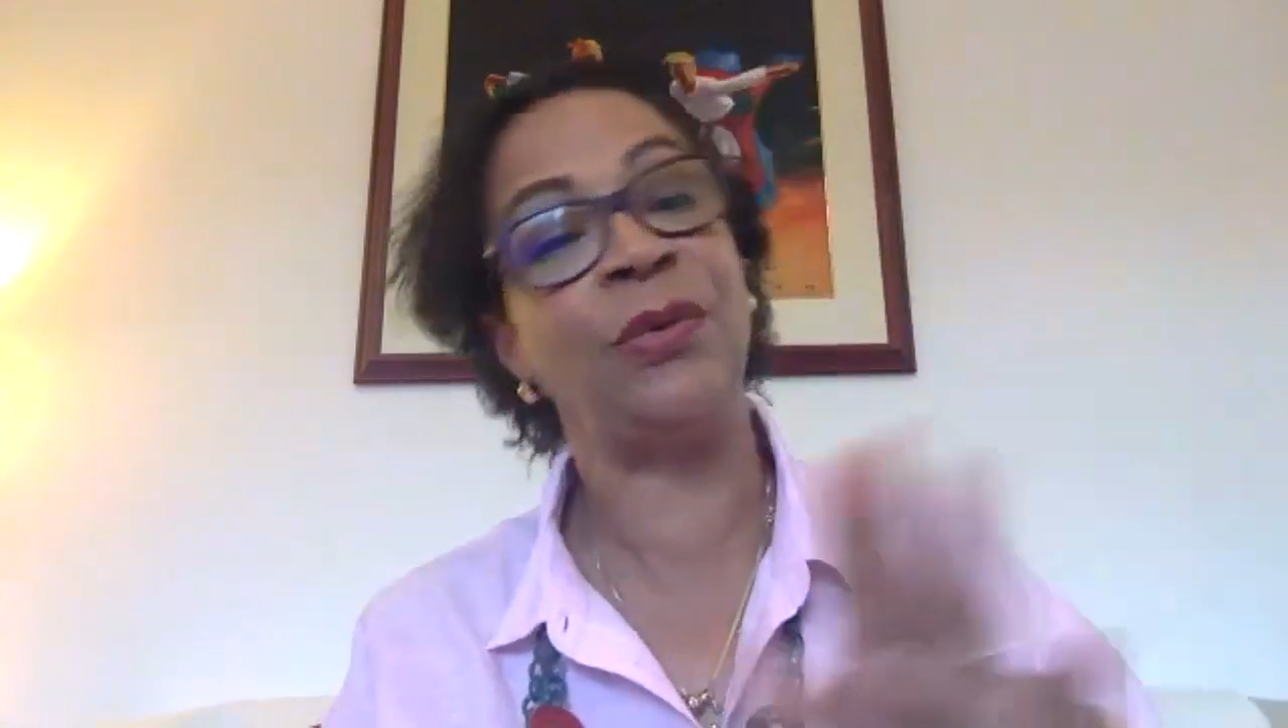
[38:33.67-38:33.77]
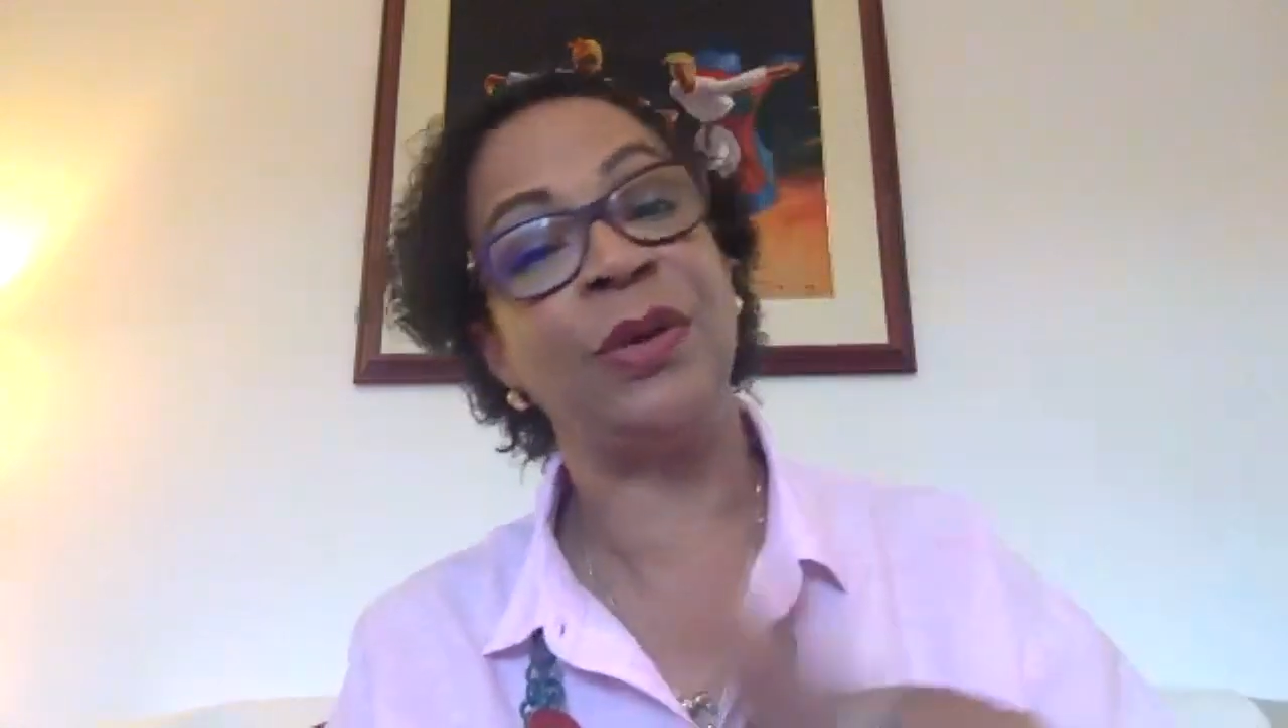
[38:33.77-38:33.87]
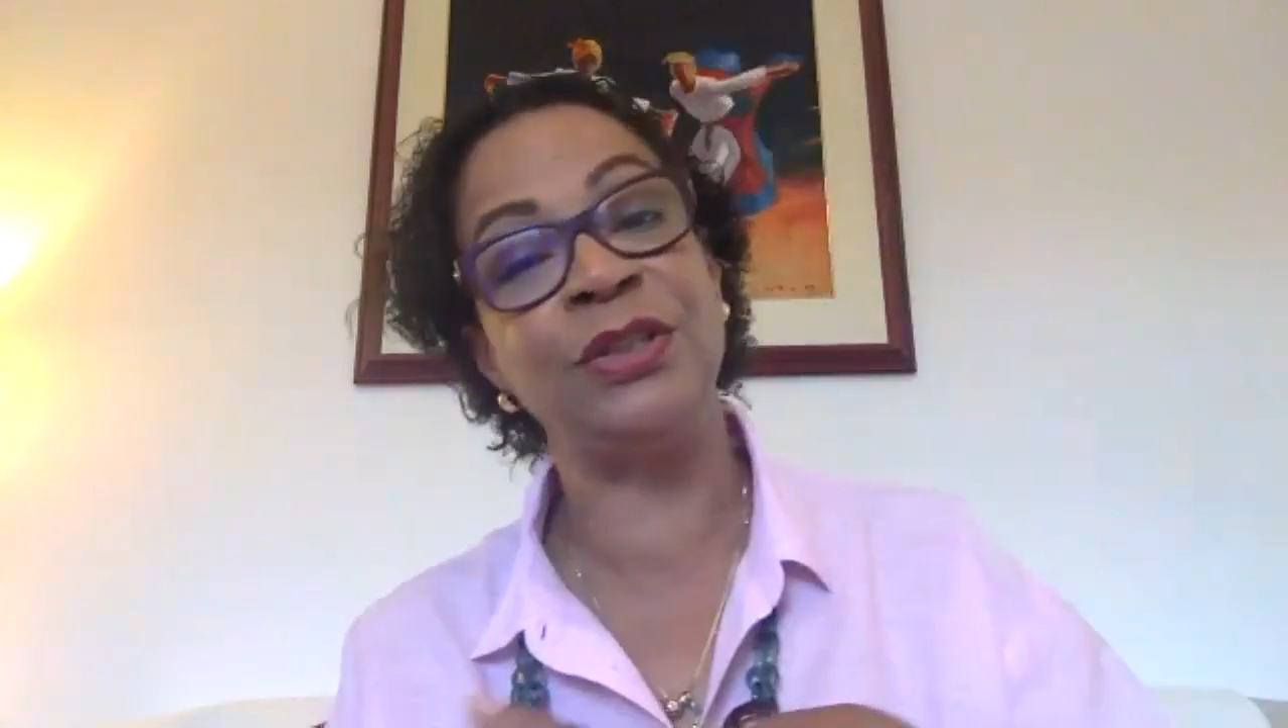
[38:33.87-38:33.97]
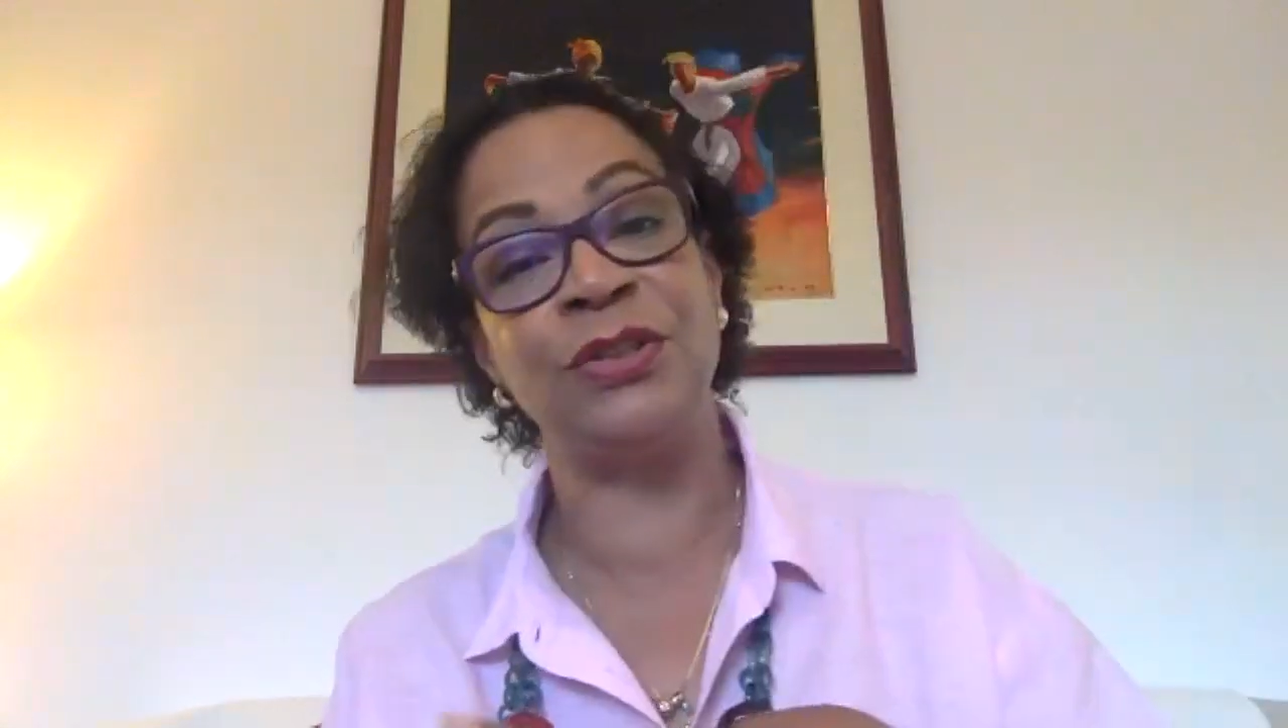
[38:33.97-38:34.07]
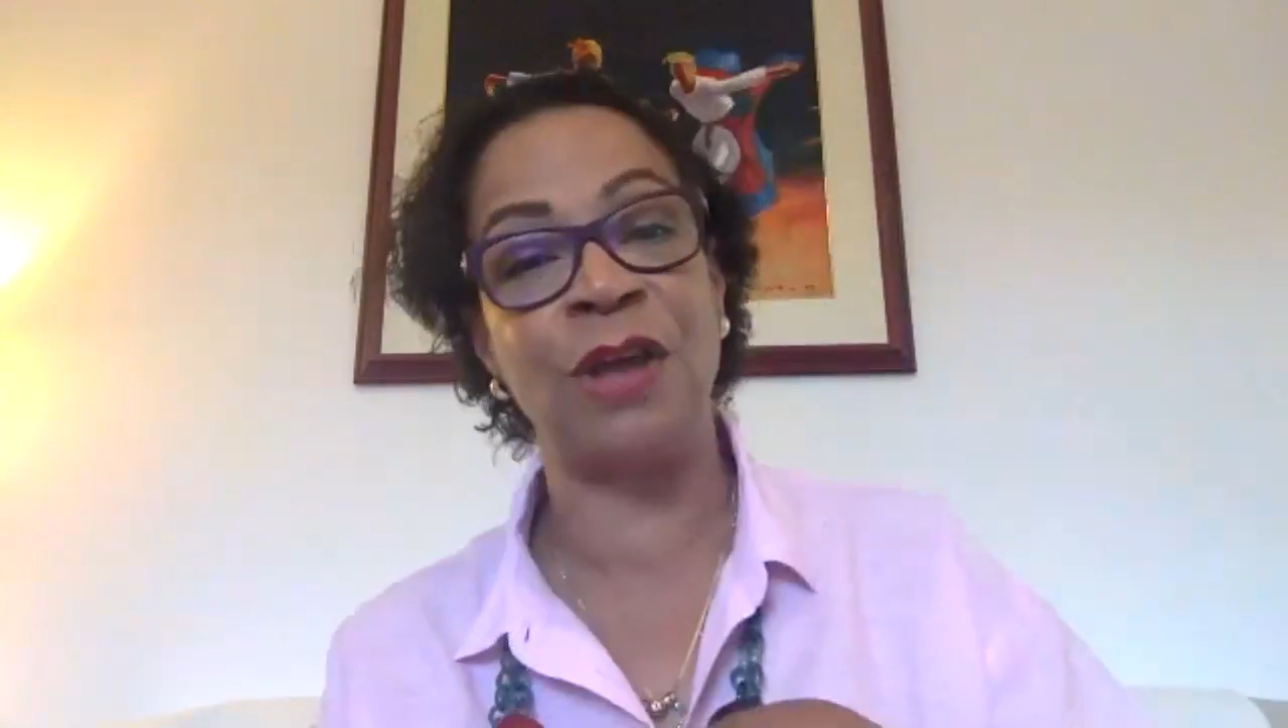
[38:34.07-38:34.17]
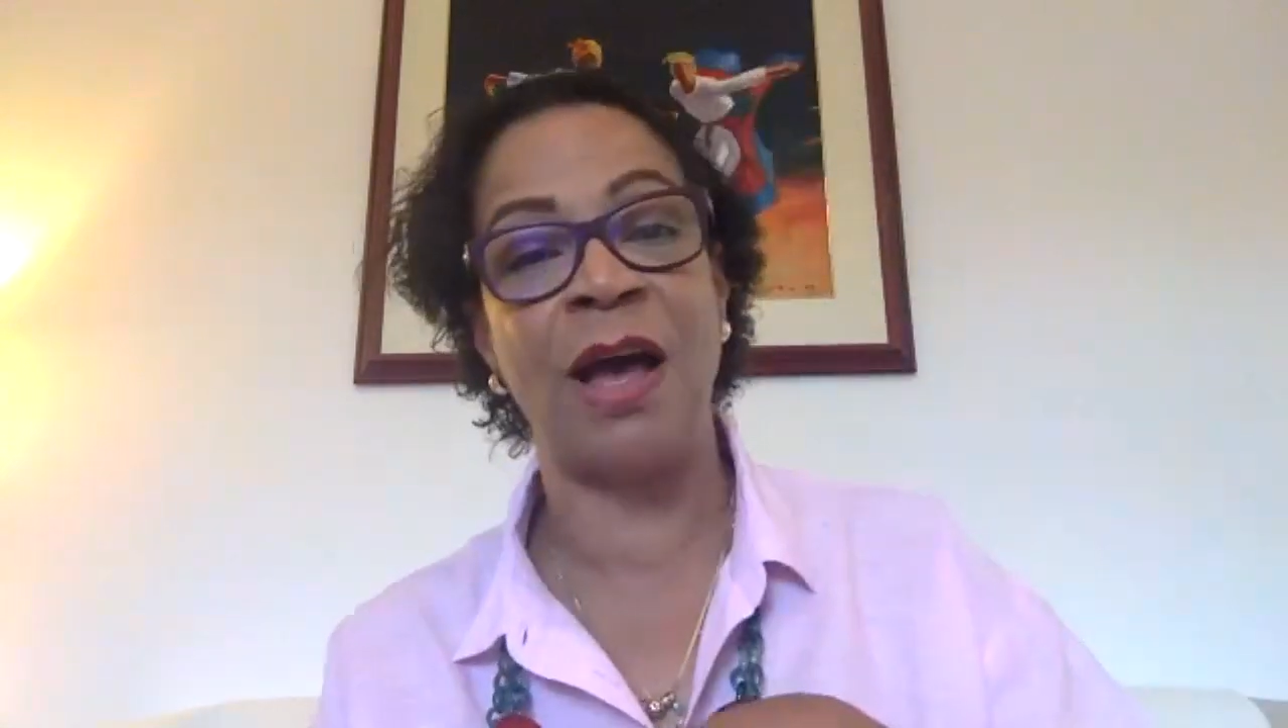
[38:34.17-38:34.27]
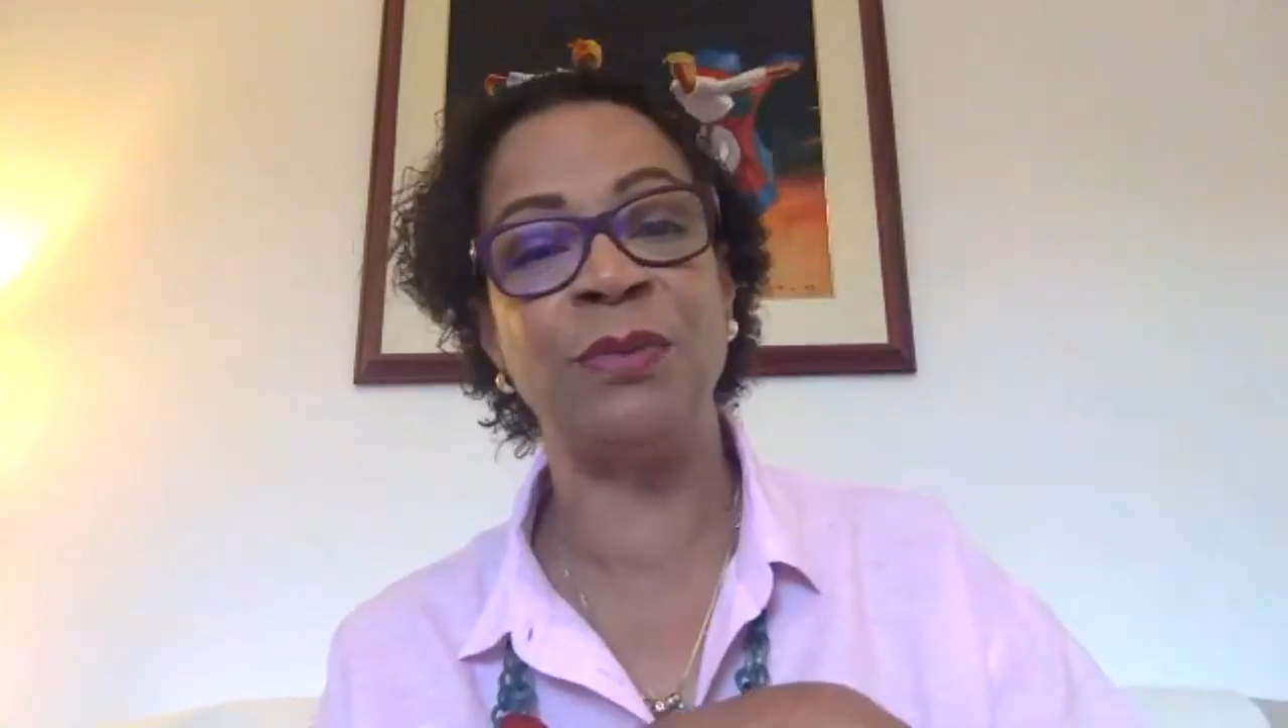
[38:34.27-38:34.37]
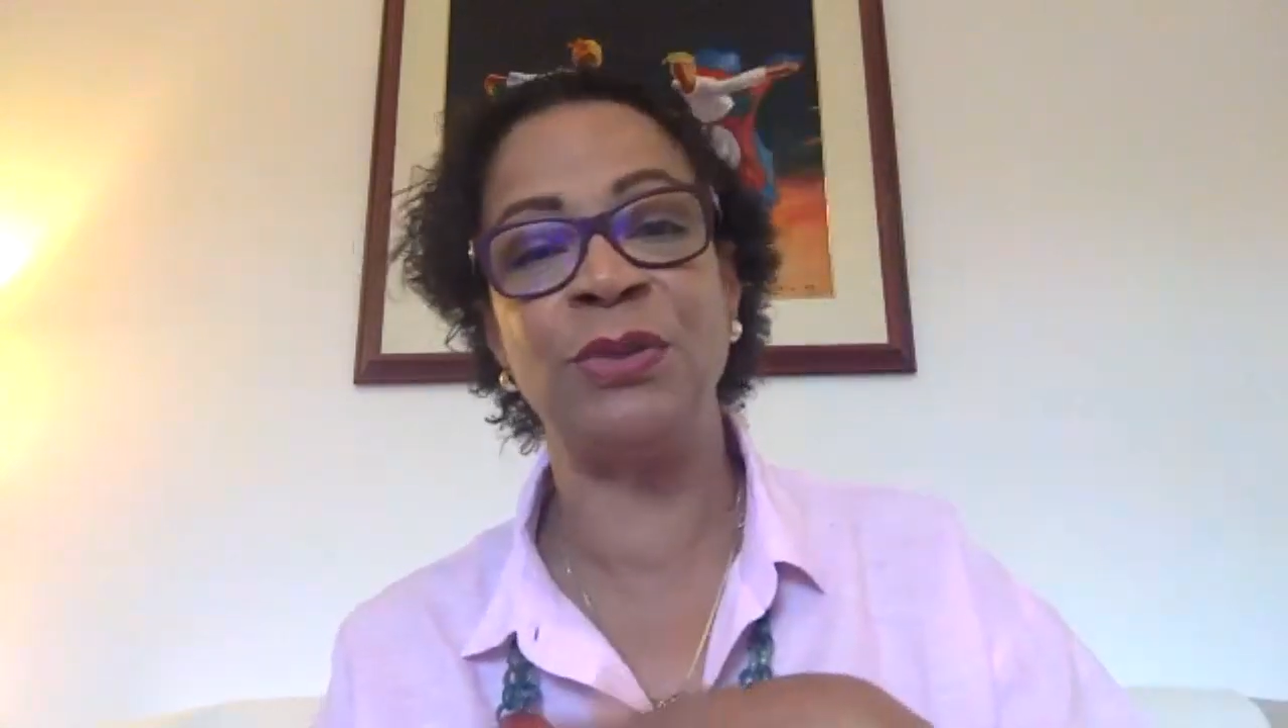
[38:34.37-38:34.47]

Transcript: or I'm